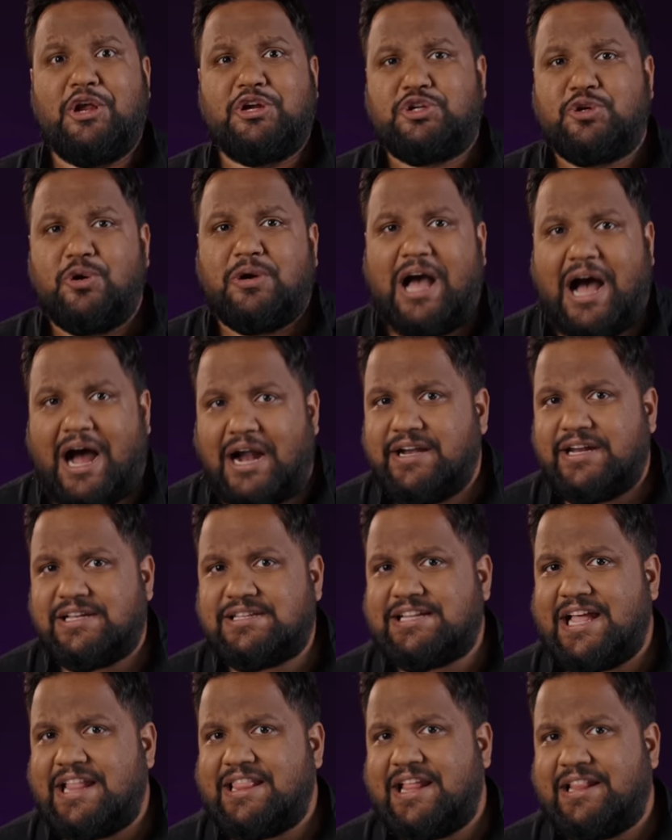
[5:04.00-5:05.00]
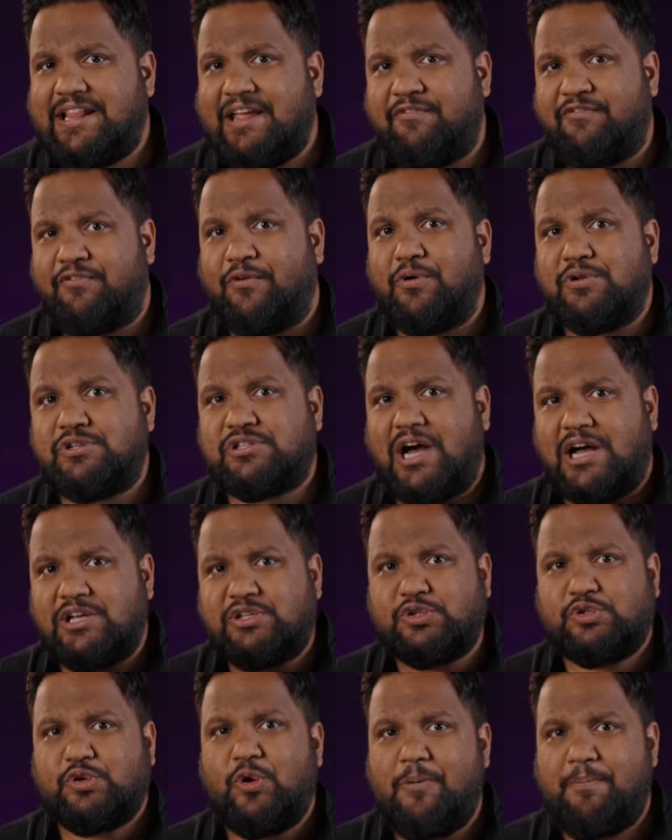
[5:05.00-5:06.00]
should understand that their phones are
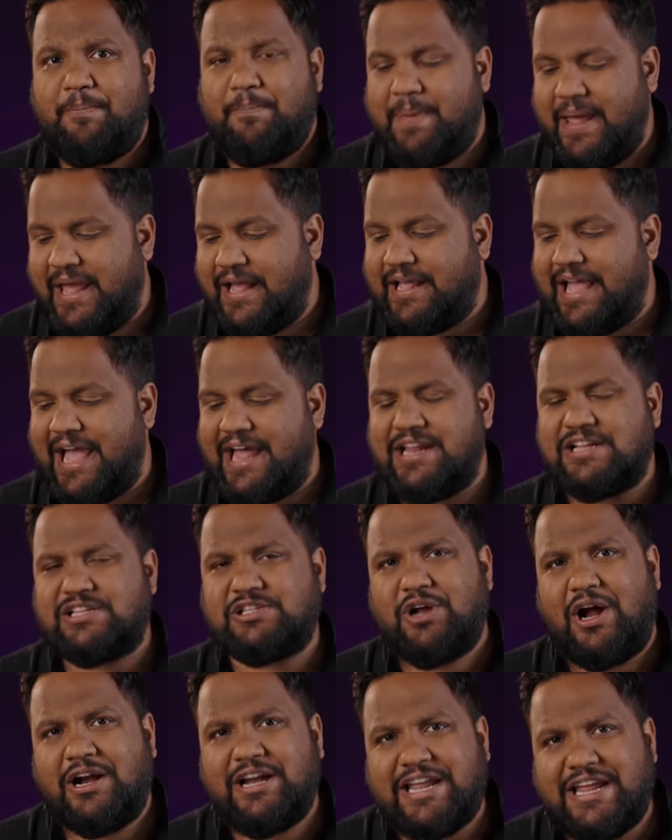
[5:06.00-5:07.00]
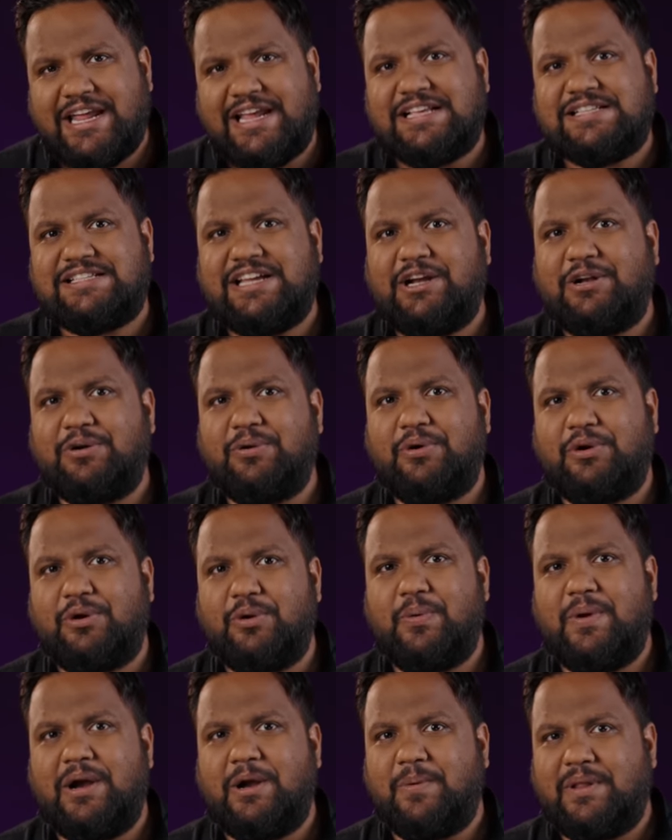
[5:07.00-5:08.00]
so big and it's not easy to
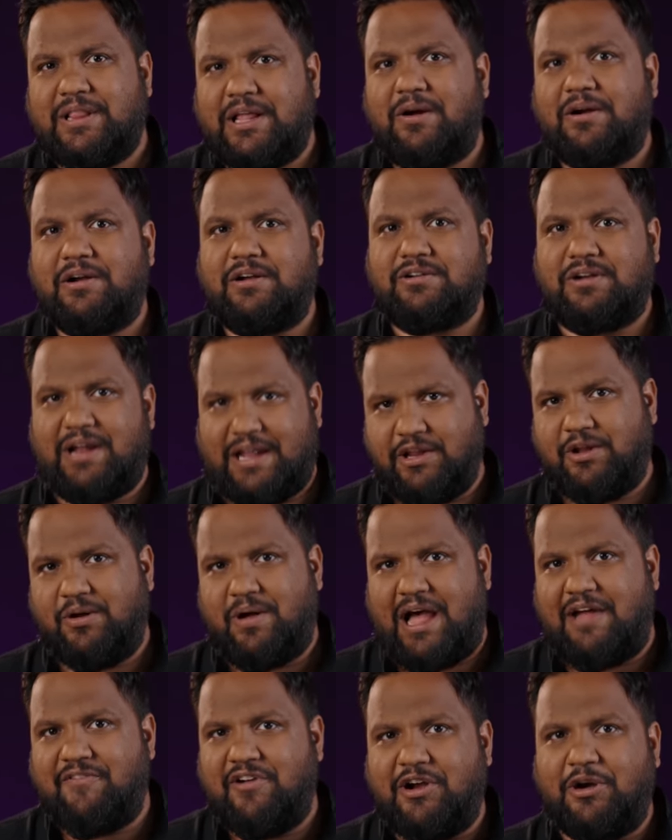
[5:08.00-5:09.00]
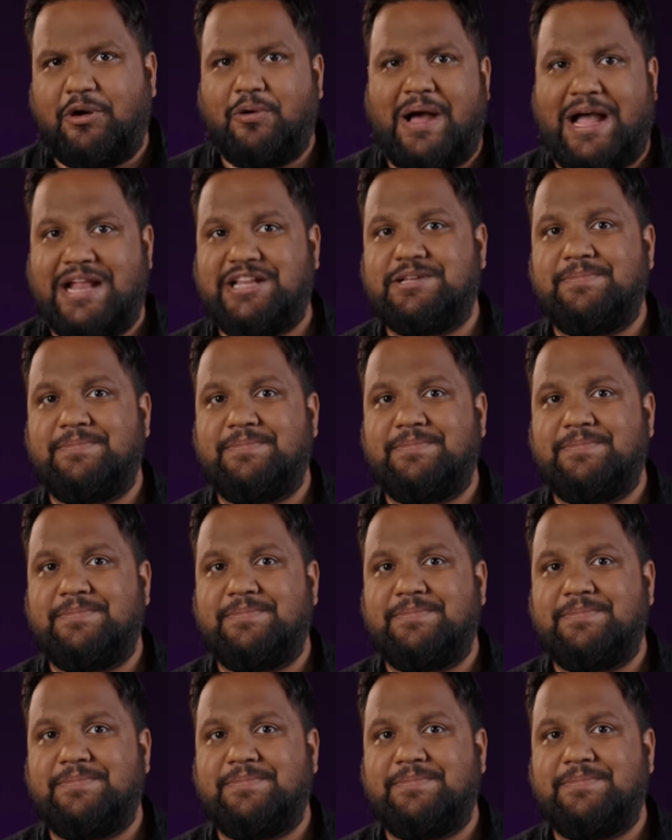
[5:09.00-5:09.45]
do it without you know having to do hand